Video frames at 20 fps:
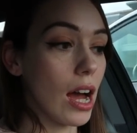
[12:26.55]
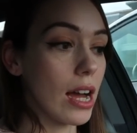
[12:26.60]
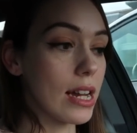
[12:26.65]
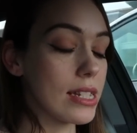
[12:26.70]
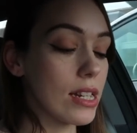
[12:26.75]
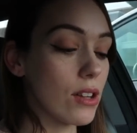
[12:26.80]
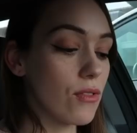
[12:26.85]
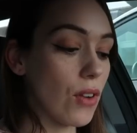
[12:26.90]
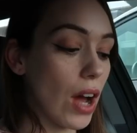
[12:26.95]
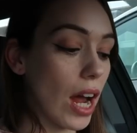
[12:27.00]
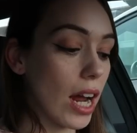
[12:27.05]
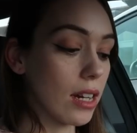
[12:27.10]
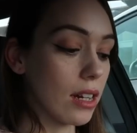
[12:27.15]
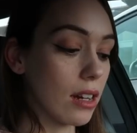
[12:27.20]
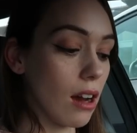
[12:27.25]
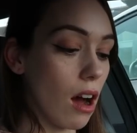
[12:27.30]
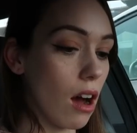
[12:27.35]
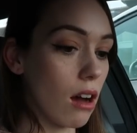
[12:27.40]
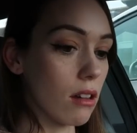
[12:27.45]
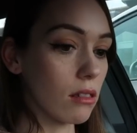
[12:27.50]
I did find
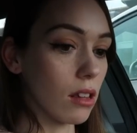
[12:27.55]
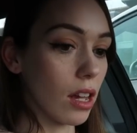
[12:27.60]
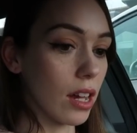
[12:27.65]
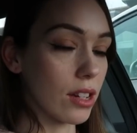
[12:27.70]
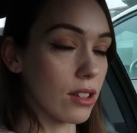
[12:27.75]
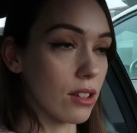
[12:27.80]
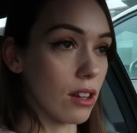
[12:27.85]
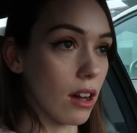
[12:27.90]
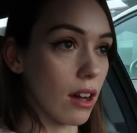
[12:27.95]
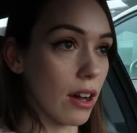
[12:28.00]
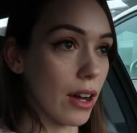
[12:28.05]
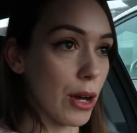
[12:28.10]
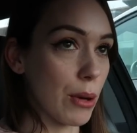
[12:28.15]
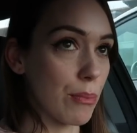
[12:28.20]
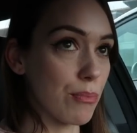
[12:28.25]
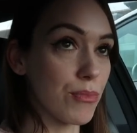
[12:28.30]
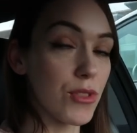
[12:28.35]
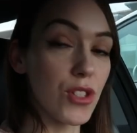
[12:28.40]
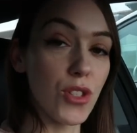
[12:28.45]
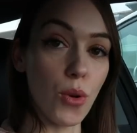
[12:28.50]
an online
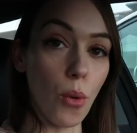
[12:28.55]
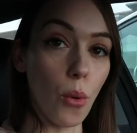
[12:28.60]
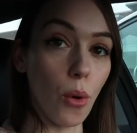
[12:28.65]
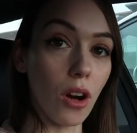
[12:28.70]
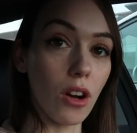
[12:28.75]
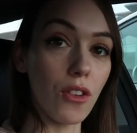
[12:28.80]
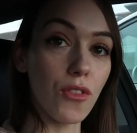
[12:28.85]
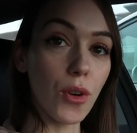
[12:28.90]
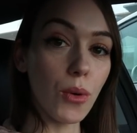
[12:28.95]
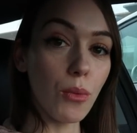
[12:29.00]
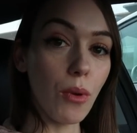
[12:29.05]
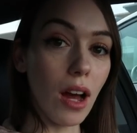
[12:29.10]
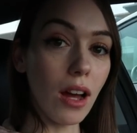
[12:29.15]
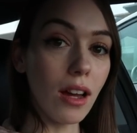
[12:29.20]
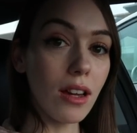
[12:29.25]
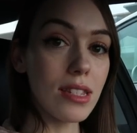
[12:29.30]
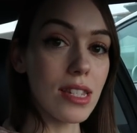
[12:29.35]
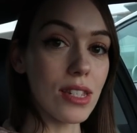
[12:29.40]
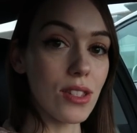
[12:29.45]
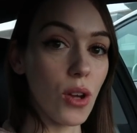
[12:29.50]
um, store for
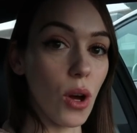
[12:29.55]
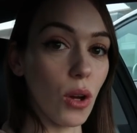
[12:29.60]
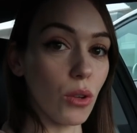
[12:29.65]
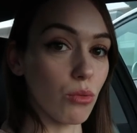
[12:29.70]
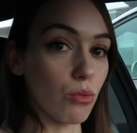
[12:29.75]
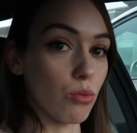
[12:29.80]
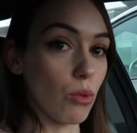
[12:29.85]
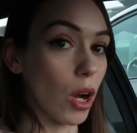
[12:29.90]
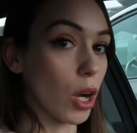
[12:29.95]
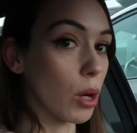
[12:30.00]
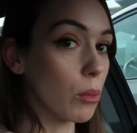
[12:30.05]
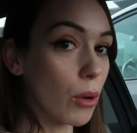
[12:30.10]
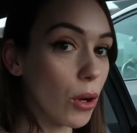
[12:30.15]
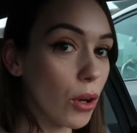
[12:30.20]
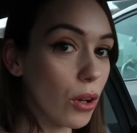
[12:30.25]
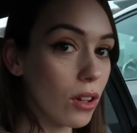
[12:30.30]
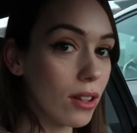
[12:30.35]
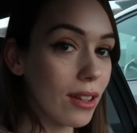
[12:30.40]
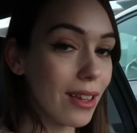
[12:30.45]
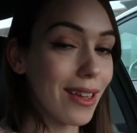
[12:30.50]
rugs. It's called
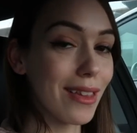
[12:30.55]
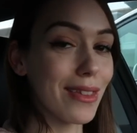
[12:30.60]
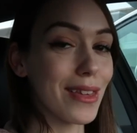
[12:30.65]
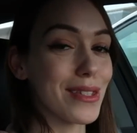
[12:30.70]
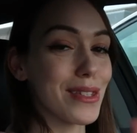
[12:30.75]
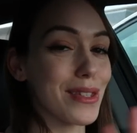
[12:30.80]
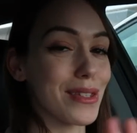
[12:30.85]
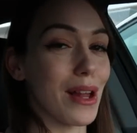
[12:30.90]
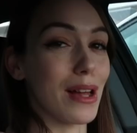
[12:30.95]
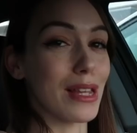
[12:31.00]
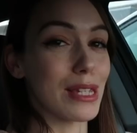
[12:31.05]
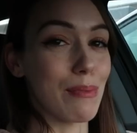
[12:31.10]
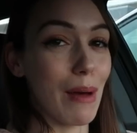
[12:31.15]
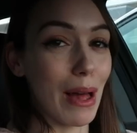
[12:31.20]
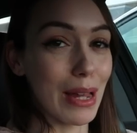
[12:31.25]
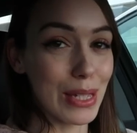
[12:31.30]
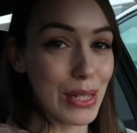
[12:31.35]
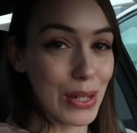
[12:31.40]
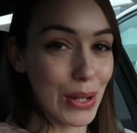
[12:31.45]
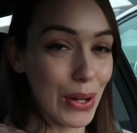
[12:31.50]
Ruggable. This is not
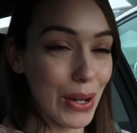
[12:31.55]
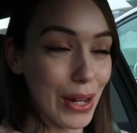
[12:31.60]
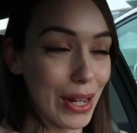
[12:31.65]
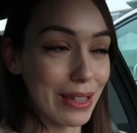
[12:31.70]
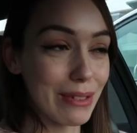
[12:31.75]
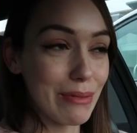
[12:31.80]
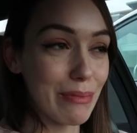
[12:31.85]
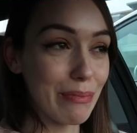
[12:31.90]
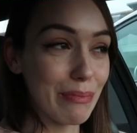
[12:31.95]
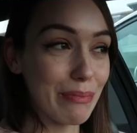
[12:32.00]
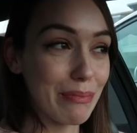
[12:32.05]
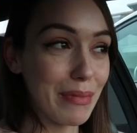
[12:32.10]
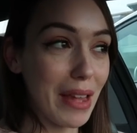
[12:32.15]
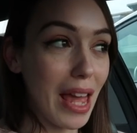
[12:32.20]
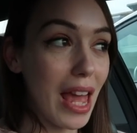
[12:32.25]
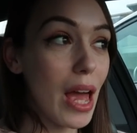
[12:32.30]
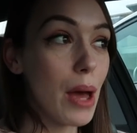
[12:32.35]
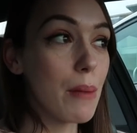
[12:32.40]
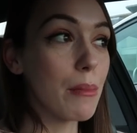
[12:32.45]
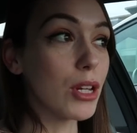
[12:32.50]
sponsored,
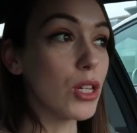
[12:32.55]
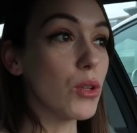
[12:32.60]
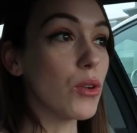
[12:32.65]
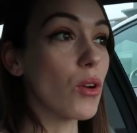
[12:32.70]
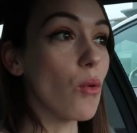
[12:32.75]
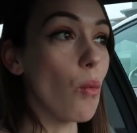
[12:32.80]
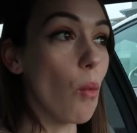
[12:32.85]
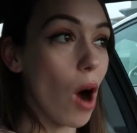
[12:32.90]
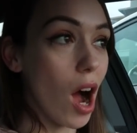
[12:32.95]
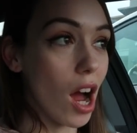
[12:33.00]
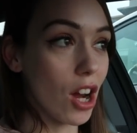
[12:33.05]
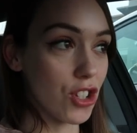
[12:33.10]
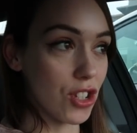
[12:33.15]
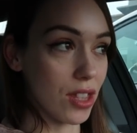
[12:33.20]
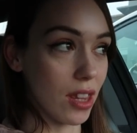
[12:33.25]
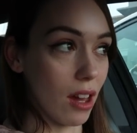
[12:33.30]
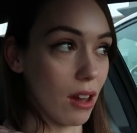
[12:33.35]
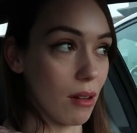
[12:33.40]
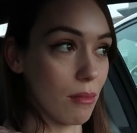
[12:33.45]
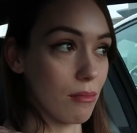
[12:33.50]
but you can
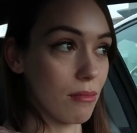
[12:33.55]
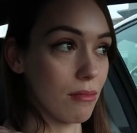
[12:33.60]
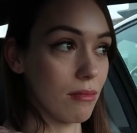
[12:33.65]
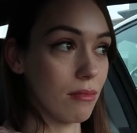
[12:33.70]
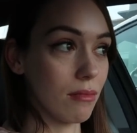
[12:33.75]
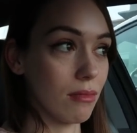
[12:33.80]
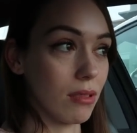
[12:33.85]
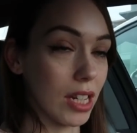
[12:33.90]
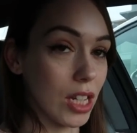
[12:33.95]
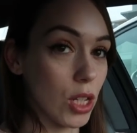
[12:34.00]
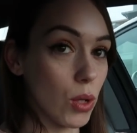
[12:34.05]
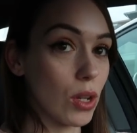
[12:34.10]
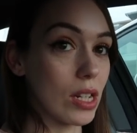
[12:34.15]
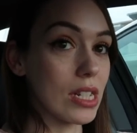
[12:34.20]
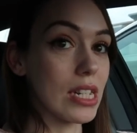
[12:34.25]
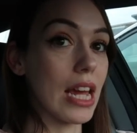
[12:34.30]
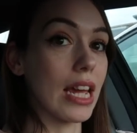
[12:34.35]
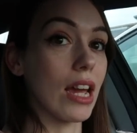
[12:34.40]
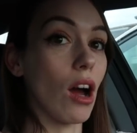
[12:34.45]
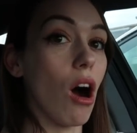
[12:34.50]
wash them. Like you
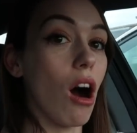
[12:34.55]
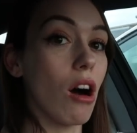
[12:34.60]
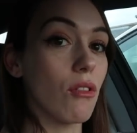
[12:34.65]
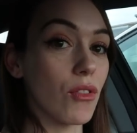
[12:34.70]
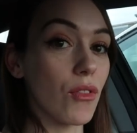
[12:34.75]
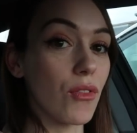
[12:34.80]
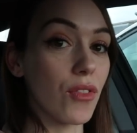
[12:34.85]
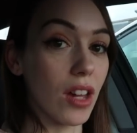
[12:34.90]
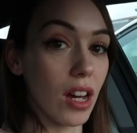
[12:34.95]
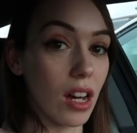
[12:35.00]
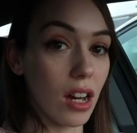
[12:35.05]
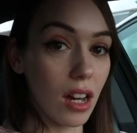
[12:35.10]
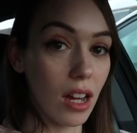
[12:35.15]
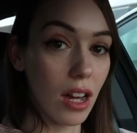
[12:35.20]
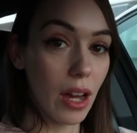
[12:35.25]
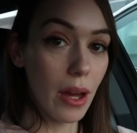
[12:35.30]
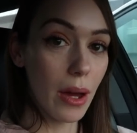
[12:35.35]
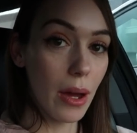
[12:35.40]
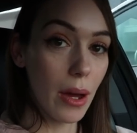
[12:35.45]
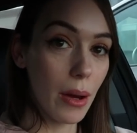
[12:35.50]
can take it off of the
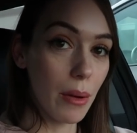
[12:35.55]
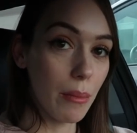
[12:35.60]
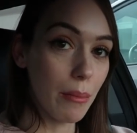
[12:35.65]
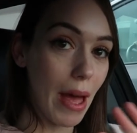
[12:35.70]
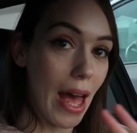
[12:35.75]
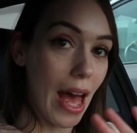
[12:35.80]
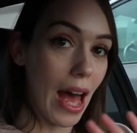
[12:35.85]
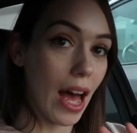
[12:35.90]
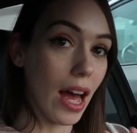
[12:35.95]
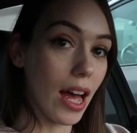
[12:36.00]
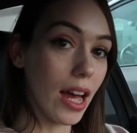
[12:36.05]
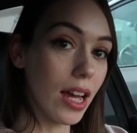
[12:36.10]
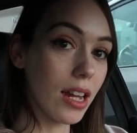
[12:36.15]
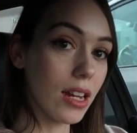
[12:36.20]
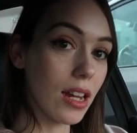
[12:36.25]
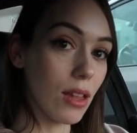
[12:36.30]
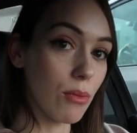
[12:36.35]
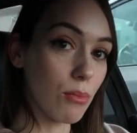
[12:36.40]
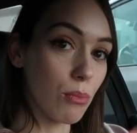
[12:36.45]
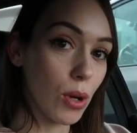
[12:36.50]

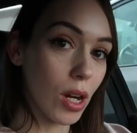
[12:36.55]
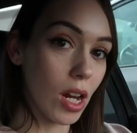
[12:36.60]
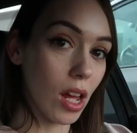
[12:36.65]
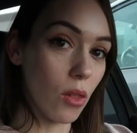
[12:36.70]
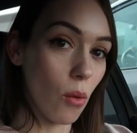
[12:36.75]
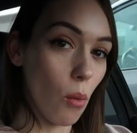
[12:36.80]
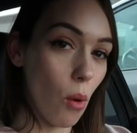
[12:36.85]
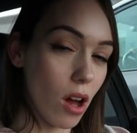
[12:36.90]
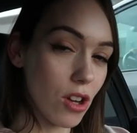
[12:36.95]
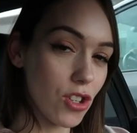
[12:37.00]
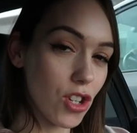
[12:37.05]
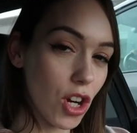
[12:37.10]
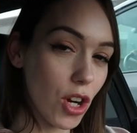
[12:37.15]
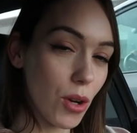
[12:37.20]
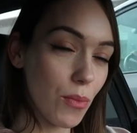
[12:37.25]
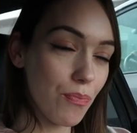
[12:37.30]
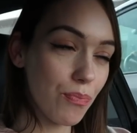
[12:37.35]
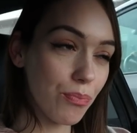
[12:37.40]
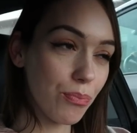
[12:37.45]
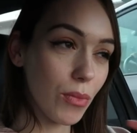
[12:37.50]
pad and put it in the
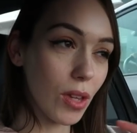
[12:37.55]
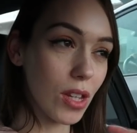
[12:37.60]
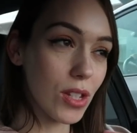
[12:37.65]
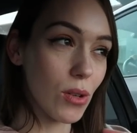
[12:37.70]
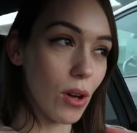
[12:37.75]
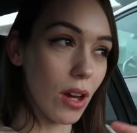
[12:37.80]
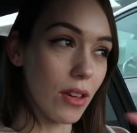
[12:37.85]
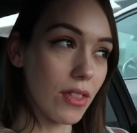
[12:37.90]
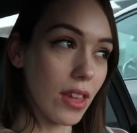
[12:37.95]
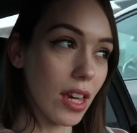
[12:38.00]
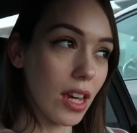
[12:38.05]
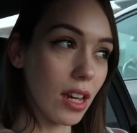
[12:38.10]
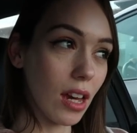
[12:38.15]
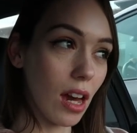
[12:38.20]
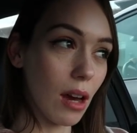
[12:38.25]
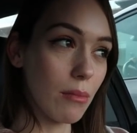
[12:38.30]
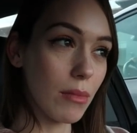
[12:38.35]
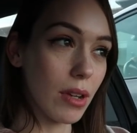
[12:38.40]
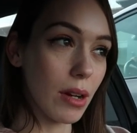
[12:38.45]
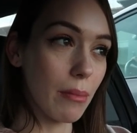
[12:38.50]
washer. So I
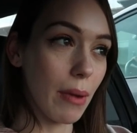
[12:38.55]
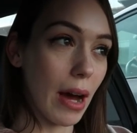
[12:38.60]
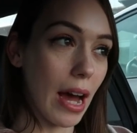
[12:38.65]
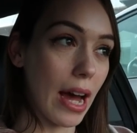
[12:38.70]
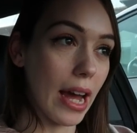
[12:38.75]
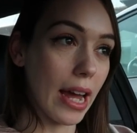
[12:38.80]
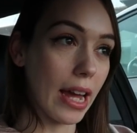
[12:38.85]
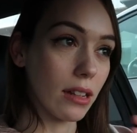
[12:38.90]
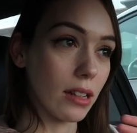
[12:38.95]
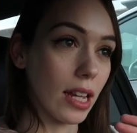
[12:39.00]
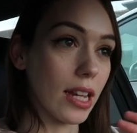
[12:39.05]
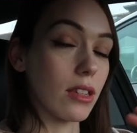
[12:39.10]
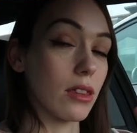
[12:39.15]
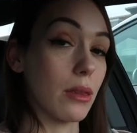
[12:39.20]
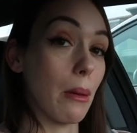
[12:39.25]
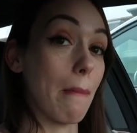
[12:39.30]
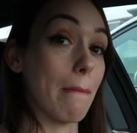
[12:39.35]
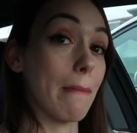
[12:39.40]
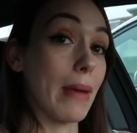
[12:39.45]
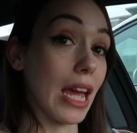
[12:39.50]
think I'm gonna buy like
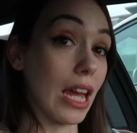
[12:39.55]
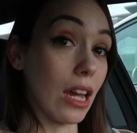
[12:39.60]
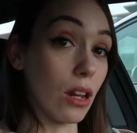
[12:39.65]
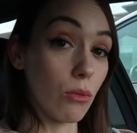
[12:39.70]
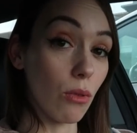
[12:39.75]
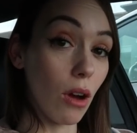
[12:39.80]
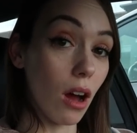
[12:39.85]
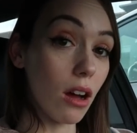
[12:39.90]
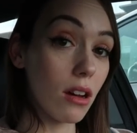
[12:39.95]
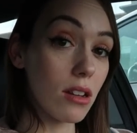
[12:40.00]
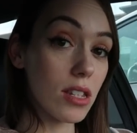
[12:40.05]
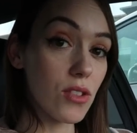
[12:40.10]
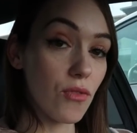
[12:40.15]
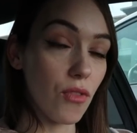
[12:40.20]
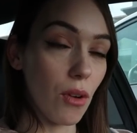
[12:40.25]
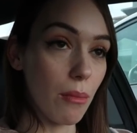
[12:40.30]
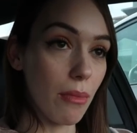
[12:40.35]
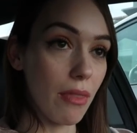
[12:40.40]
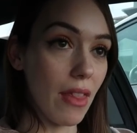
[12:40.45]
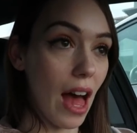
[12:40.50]
the main rugs
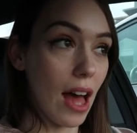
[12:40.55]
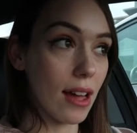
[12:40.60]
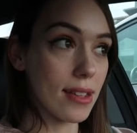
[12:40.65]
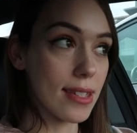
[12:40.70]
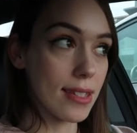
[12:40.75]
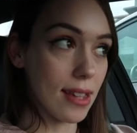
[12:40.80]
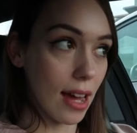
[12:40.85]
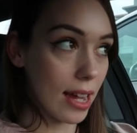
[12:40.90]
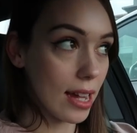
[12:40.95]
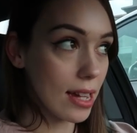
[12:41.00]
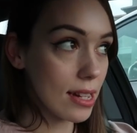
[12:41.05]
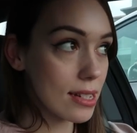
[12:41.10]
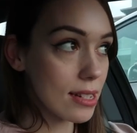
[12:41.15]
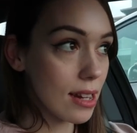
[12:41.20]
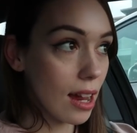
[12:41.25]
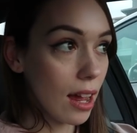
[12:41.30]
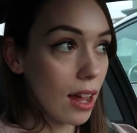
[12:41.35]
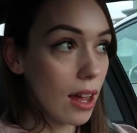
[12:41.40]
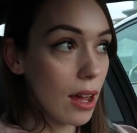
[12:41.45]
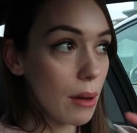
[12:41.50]
from that
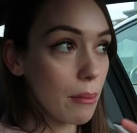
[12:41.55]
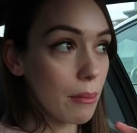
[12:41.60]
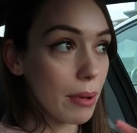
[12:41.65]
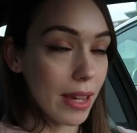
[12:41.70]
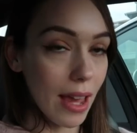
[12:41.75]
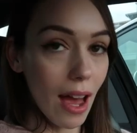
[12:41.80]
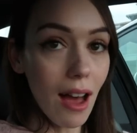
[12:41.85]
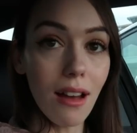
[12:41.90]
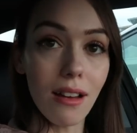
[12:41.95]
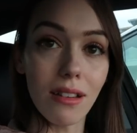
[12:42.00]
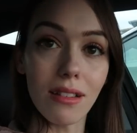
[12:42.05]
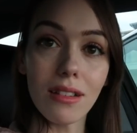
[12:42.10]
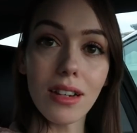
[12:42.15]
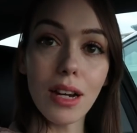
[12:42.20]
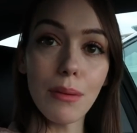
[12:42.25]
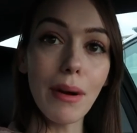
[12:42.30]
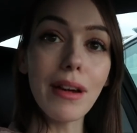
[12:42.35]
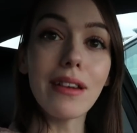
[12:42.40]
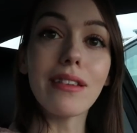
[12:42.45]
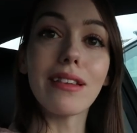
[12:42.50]
site. But yeah,
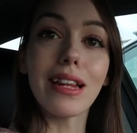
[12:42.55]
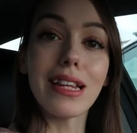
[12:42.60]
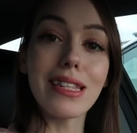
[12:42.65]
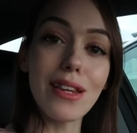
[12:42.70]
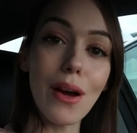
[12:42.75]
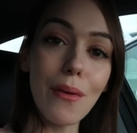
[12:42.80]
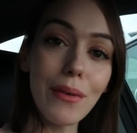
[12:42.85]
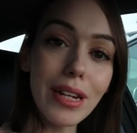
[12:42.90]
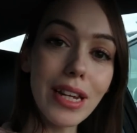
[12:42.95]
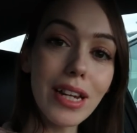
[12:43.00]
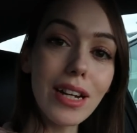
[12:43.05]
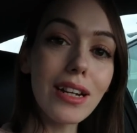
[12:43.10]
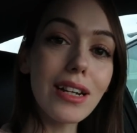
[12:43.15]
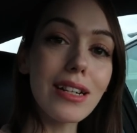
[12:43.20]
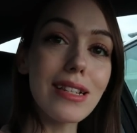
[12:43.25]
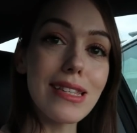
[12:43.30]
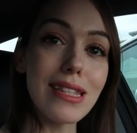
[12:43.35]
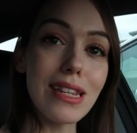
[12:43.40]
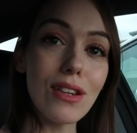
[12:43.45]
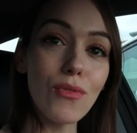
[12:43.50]
come on, let's go in here
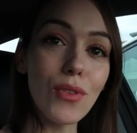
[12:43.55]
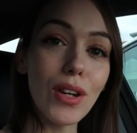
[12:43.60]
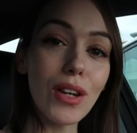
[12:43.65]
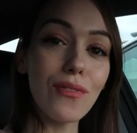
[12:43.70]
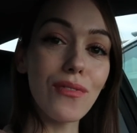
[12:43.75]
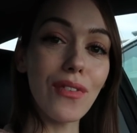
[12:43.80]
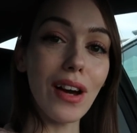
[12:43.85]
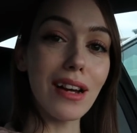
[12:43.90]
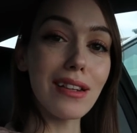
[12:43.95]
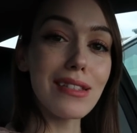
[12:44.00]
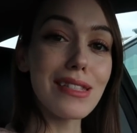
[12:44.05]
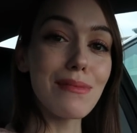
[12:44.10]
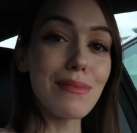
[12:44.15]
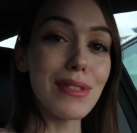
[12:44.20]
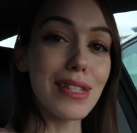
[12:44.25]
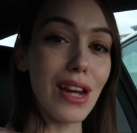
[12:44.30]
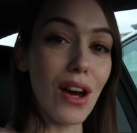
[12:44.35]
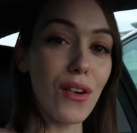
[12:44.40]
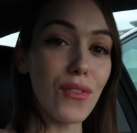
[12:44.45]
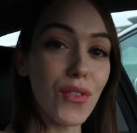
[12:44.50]
and see if we can find some
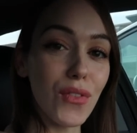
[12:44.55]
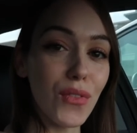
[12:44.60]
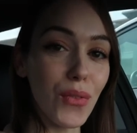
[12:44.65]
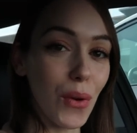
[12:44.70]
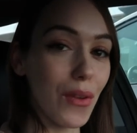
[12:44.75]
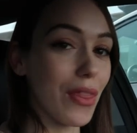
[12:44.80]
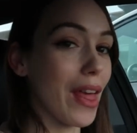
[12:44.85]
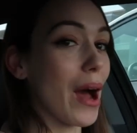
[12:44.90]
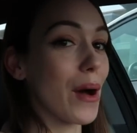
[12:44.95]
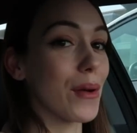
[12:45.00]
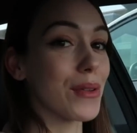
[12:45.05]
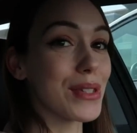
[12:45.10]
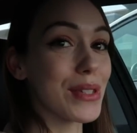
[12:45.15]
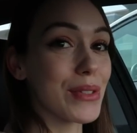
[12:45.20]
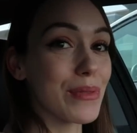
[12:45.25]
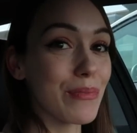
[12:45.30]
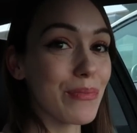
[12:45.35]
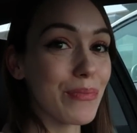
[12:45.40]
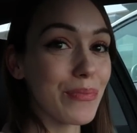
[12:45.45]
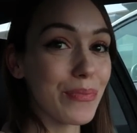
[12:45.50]
stuff for the
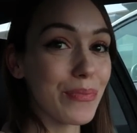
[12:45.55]
house.